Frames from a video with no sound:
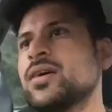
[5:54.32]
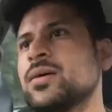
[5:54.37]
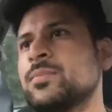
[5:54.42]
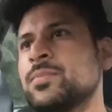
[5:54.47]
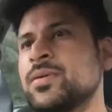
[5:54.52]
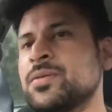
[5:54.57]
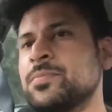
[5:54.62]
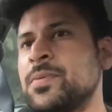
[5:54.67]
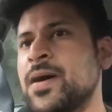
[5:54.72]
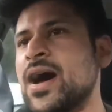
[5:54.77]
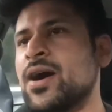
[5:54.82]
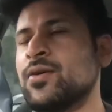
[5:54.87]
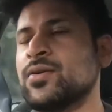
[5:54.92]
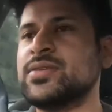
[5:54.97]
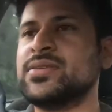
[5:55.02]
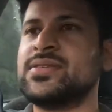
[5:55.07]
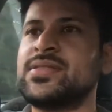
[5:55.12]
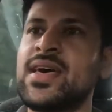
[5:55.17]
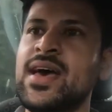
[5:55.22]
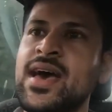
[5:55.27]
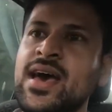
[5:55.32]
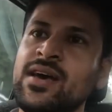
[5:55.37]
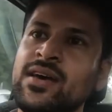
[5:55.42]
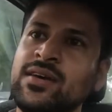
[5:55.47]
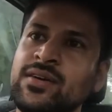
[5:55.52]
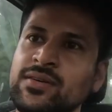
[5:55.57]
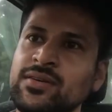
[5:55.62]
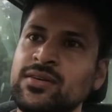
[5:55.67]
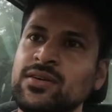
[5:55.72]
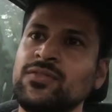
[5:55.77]
but the power is there
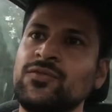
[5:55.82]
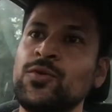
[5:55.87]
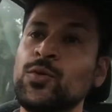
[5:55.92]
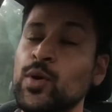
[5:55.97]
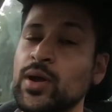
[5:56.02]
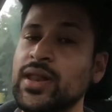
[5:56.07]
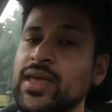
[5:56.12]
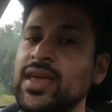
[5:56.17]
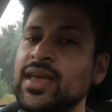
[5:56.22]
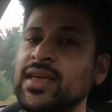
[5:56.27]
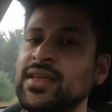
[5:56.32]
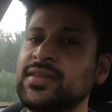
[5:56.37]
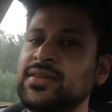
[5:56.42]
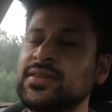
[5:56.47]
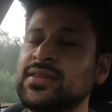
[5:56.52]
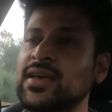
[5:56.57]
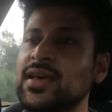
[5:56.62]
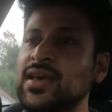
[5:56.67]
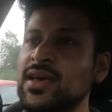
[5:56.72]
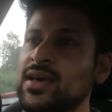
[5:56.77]
for what it is.